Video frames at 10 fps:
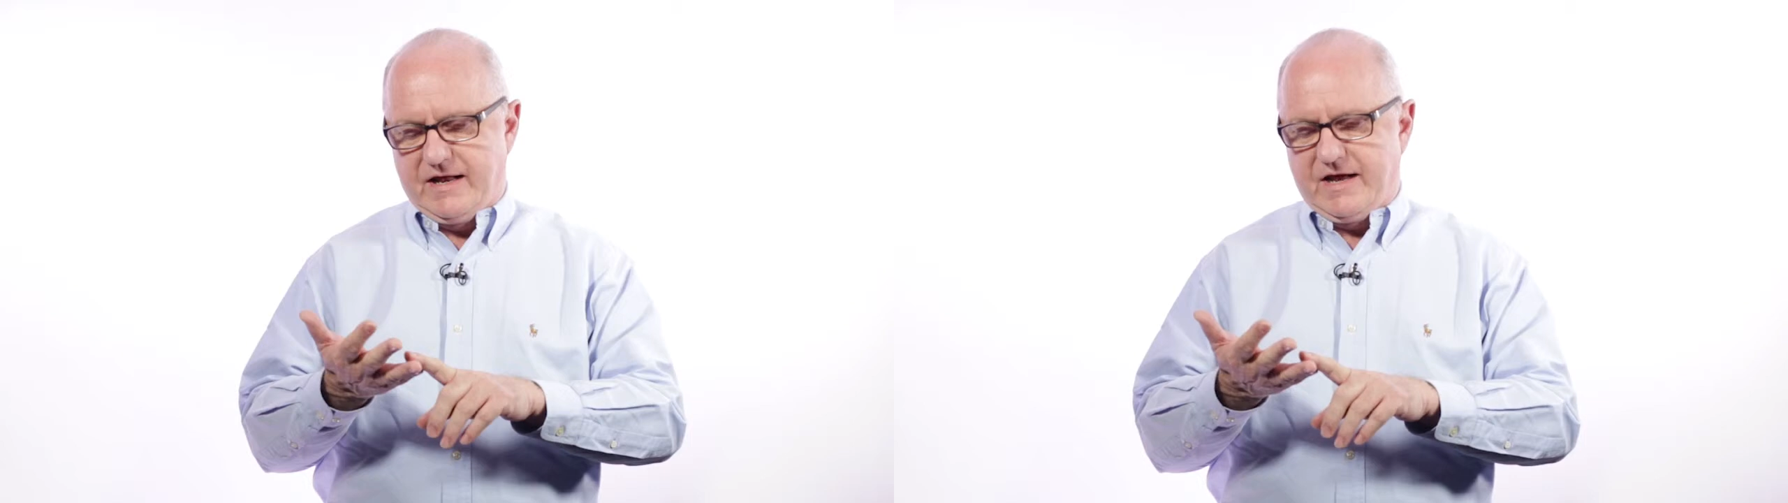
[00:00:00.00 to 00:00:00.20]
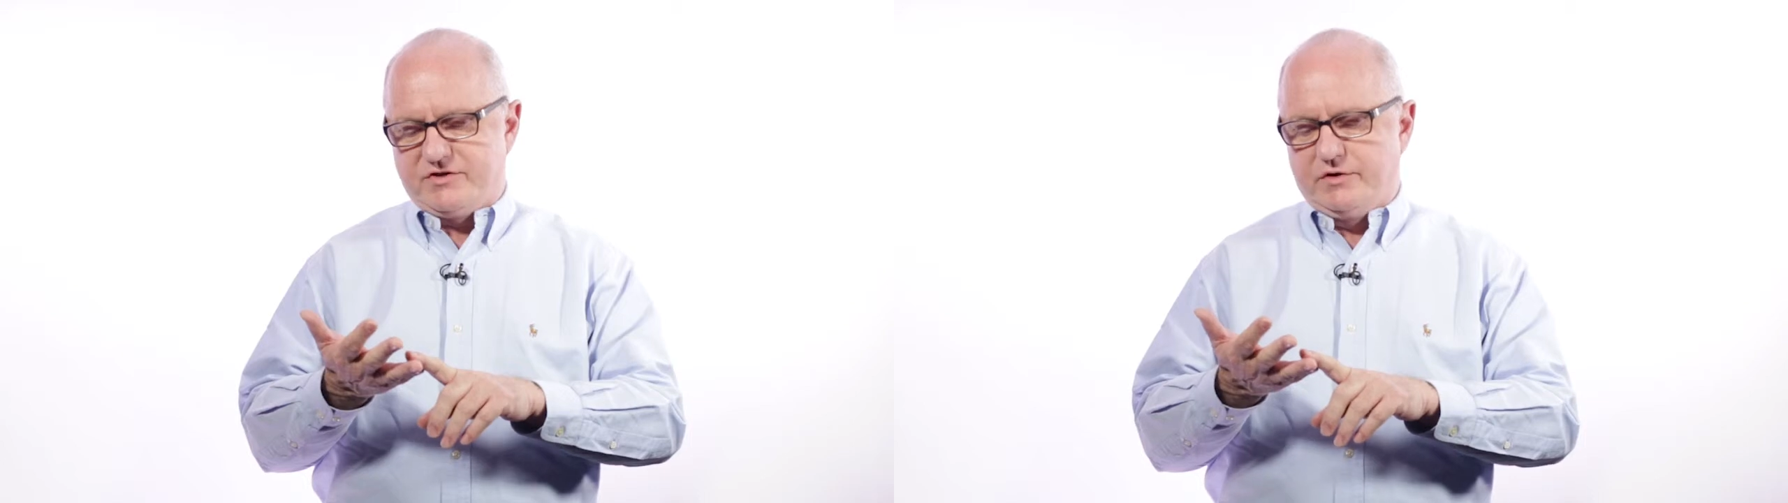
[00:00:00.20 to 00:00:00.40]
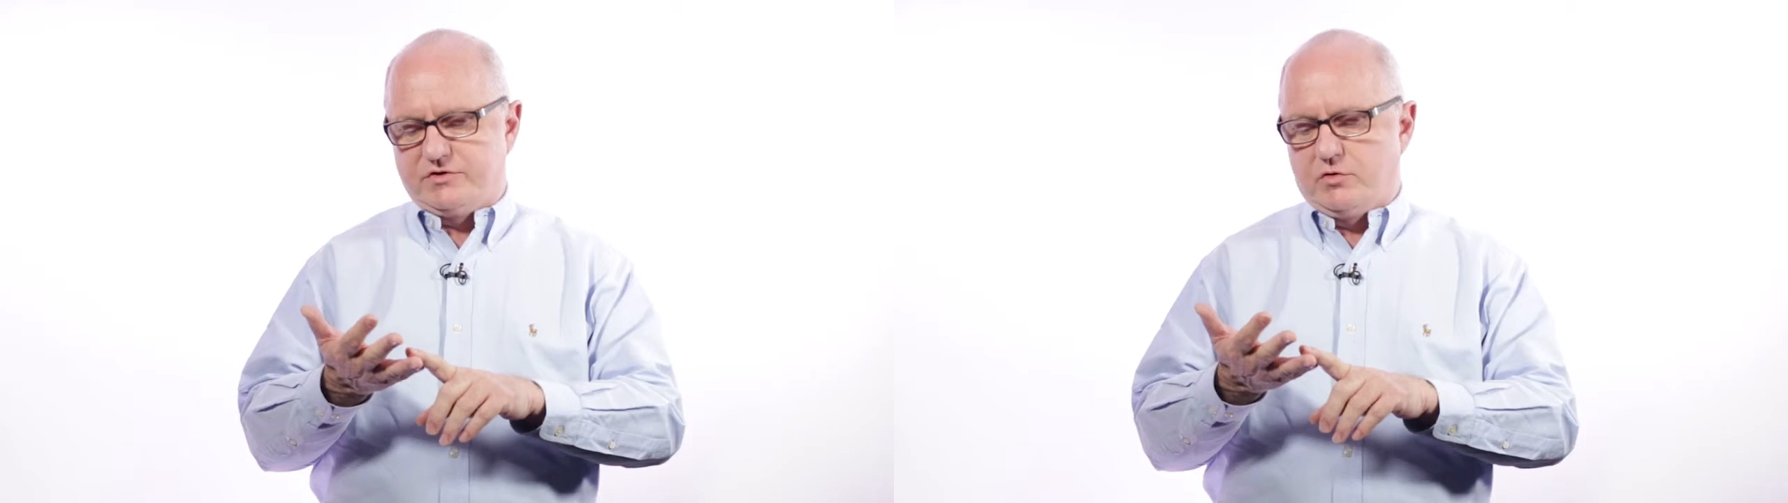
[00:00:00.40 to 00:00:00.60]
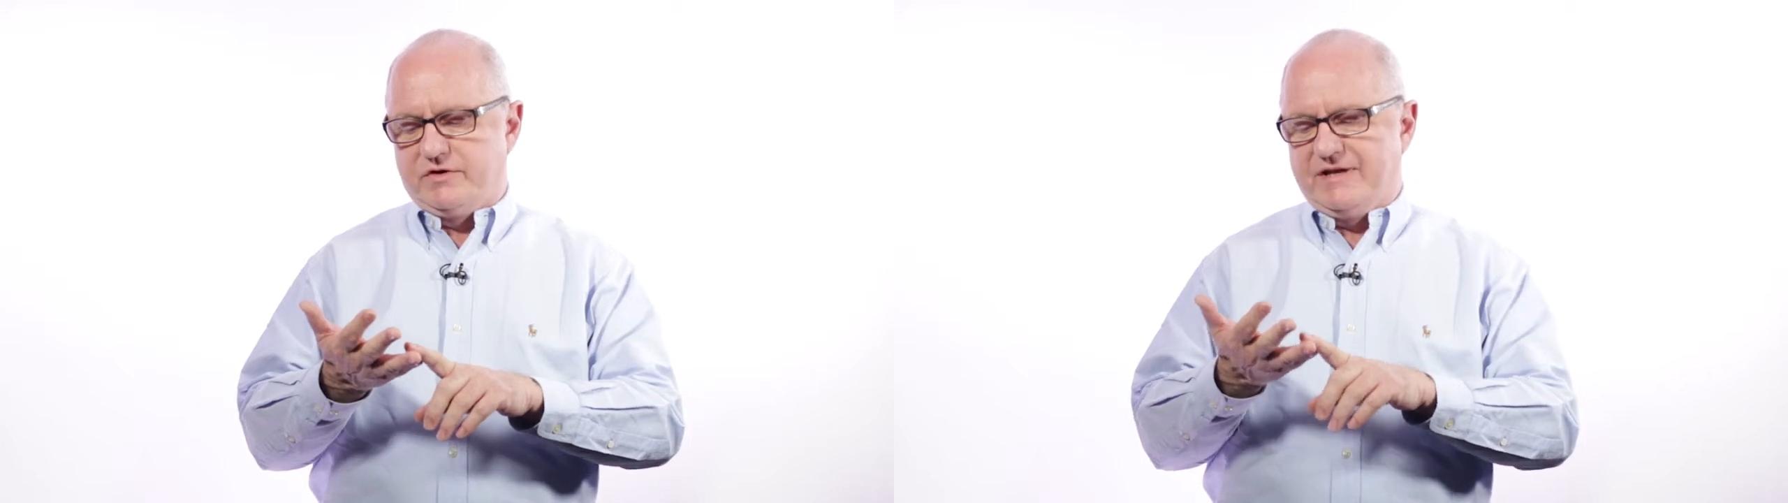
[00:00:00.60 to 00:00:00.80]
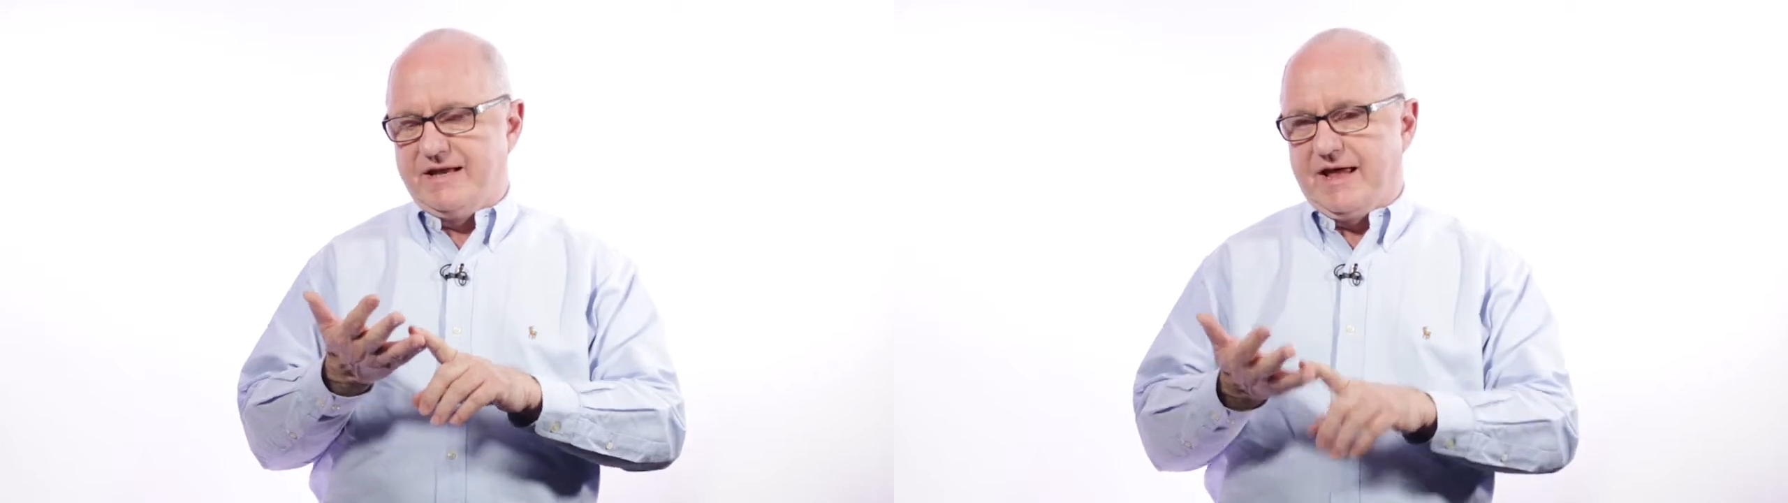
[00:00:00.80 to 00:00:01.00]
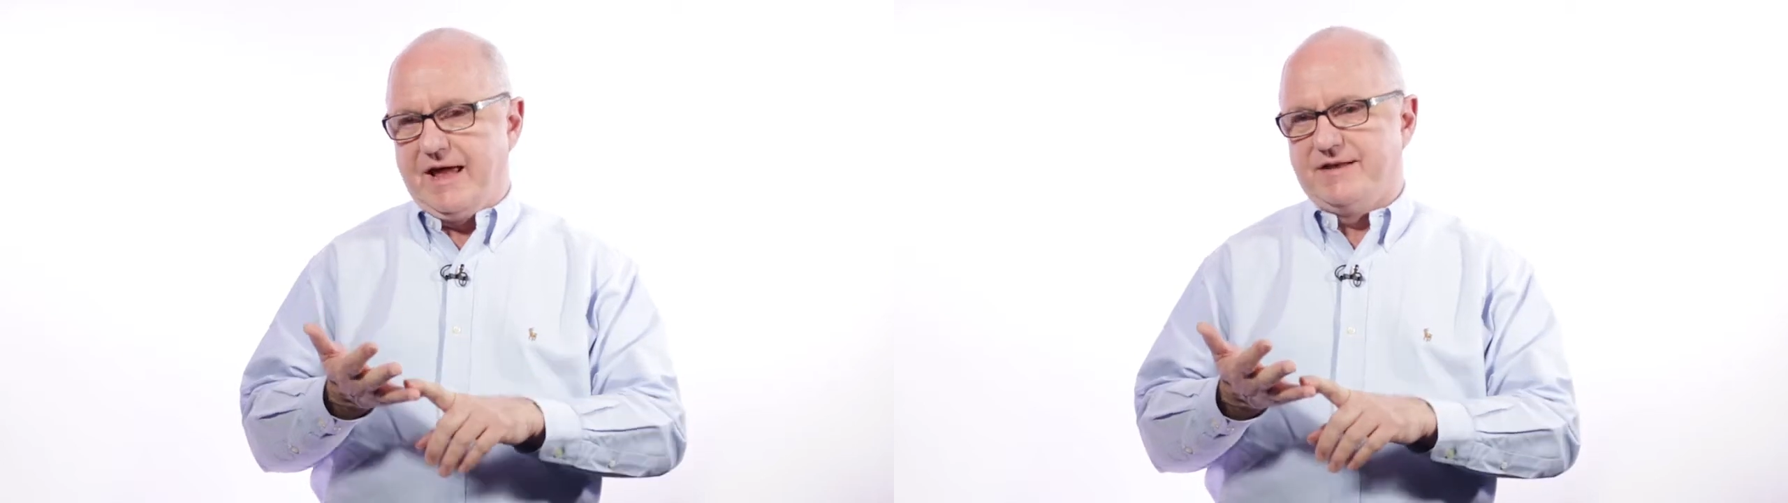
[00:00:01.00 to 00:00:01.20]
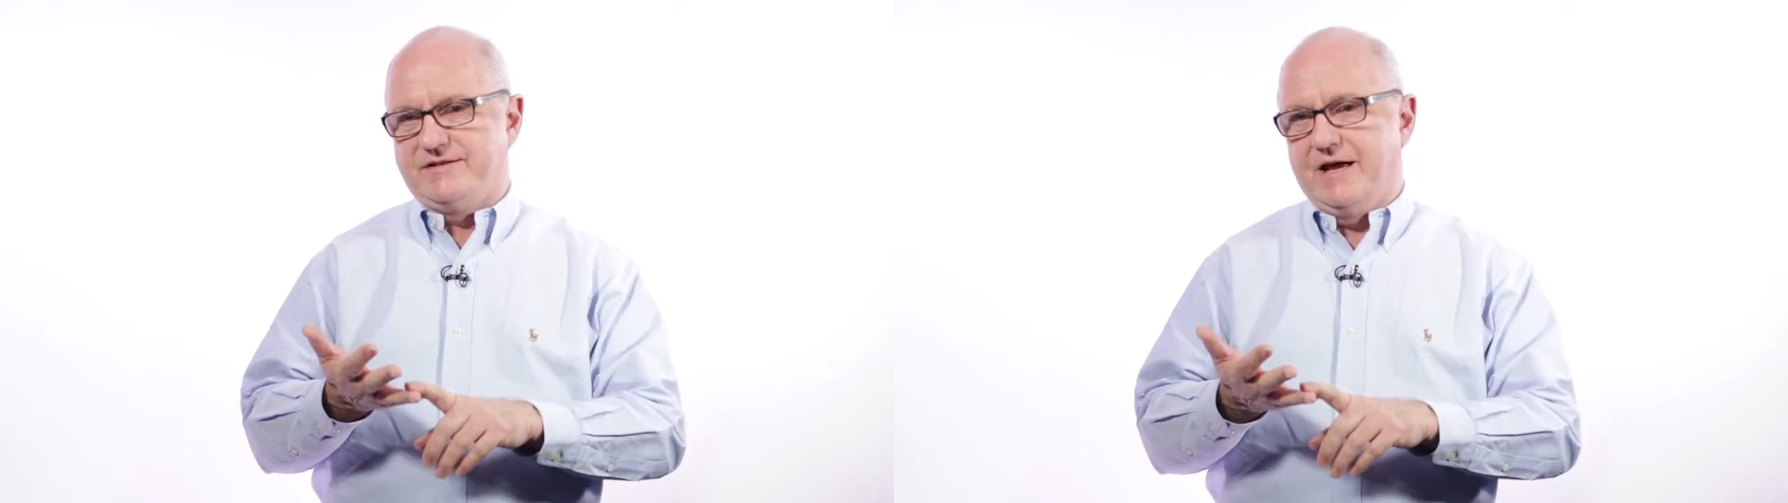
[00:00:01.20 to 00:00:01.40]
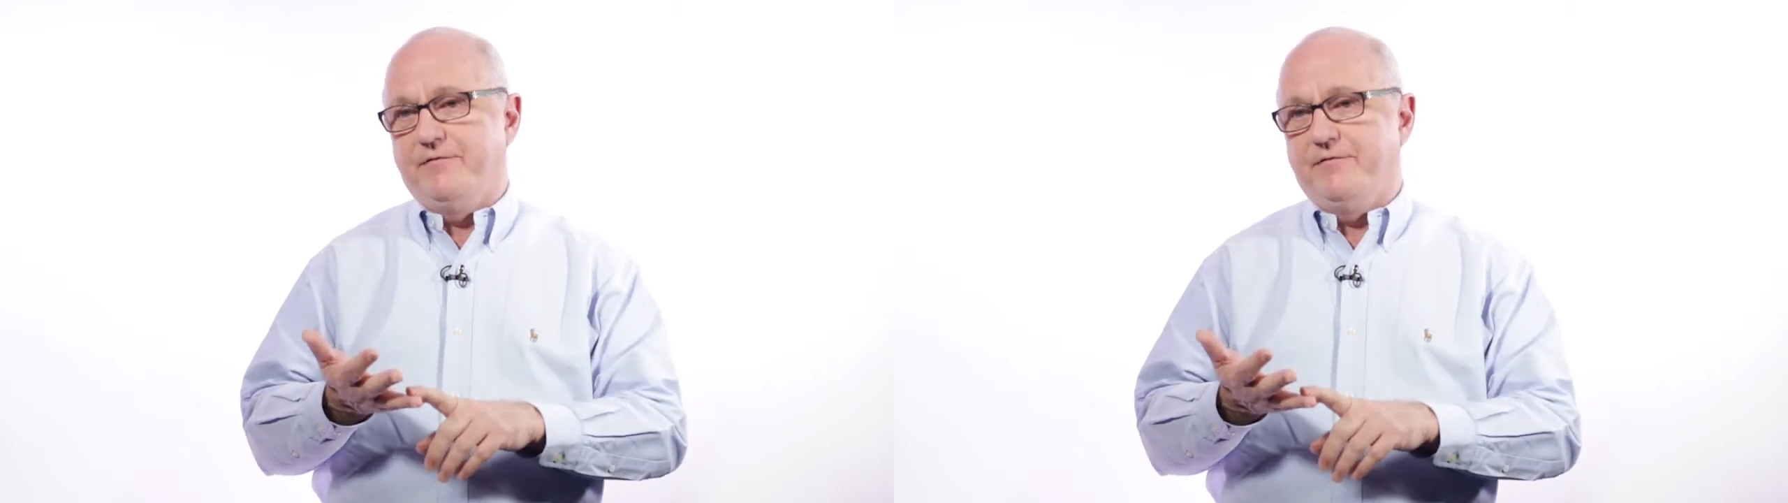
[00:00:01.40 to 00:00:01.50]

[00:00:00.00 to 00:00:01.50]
that actually is going to enhance